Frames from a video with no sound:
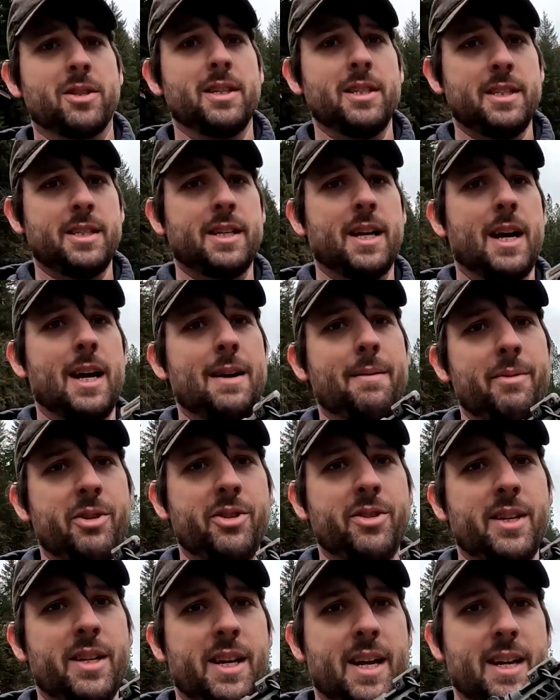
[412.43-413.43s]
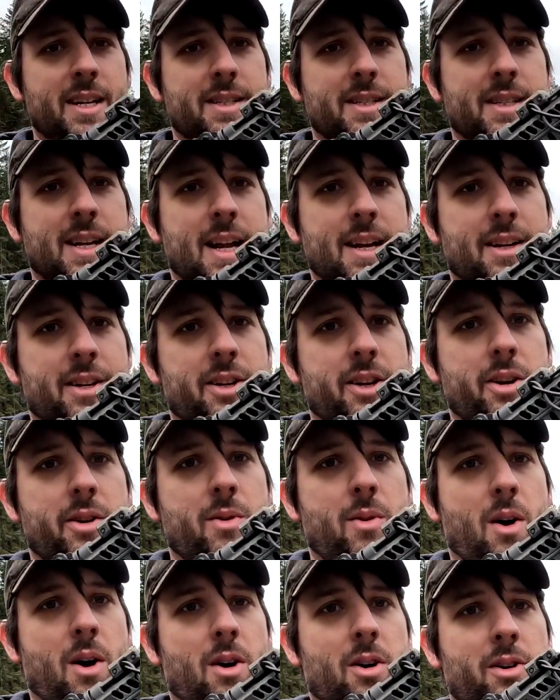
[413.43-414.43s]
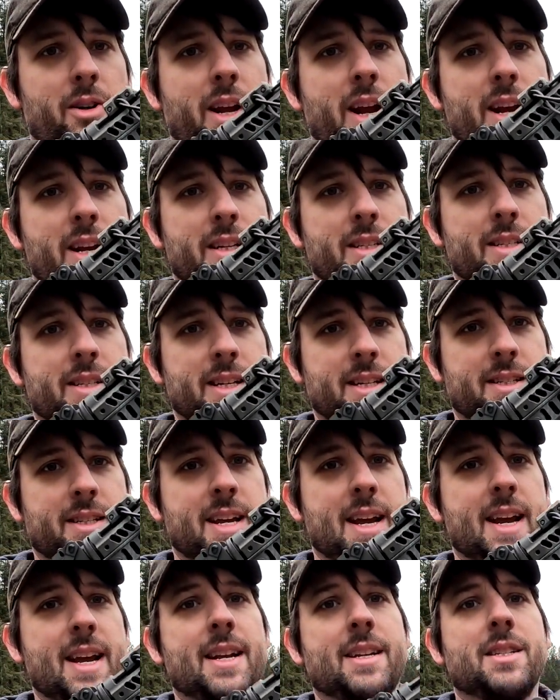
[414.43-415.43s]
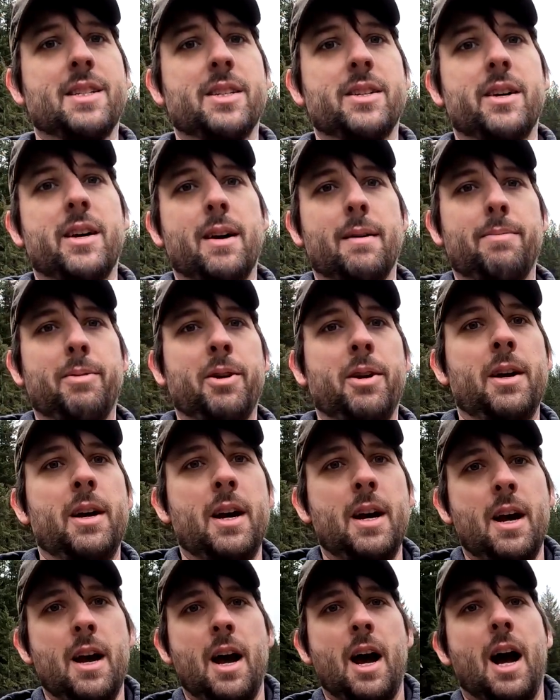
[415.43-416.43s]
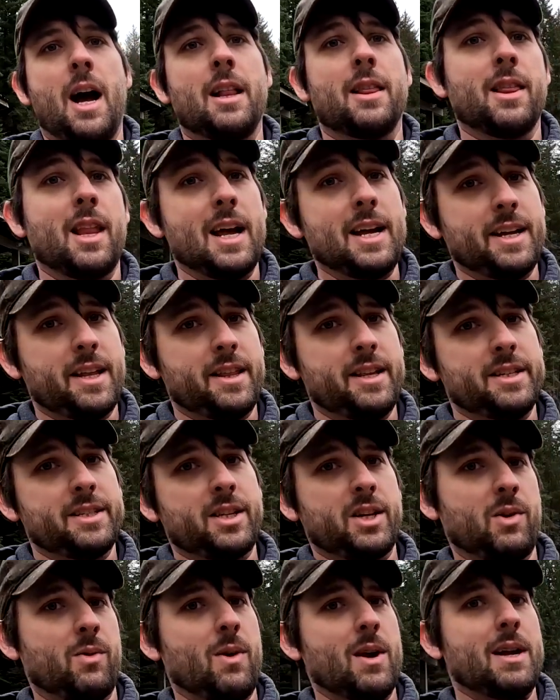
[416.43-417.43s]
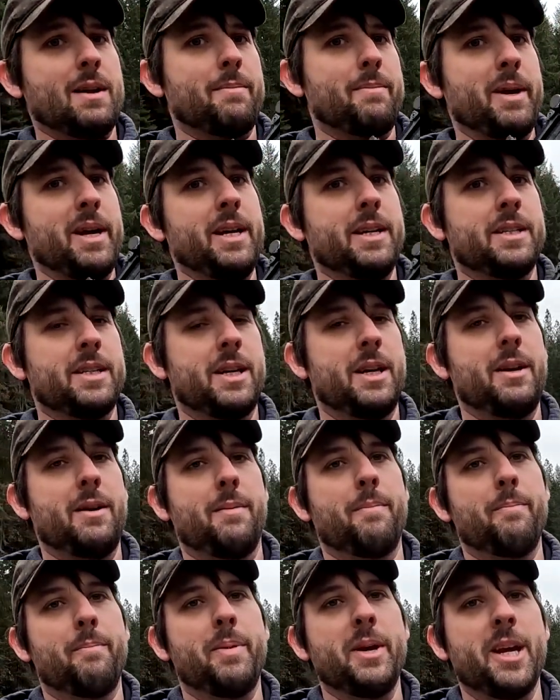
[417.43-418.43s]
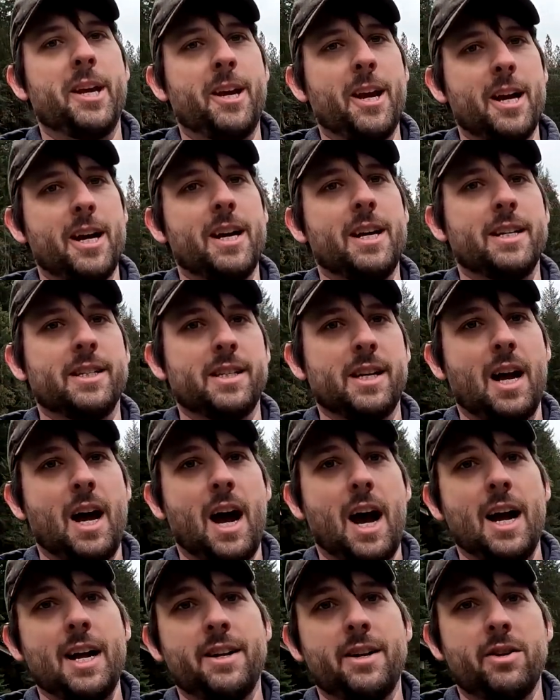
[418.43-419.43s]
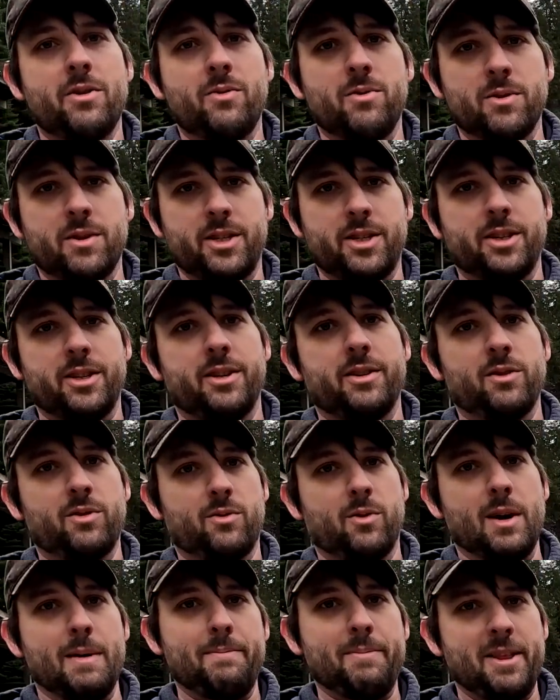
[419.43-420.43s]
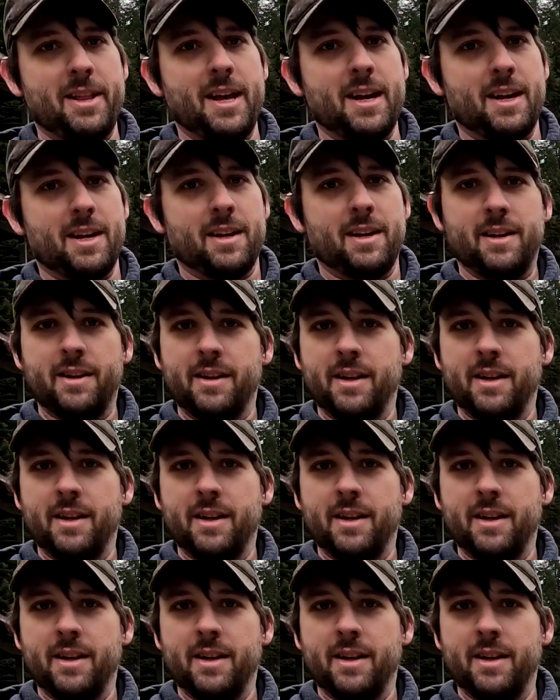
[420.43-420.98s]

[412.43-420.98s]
list, I'm using a Zenitco RK6 hand stop. I like this quite a bit because I don't grip the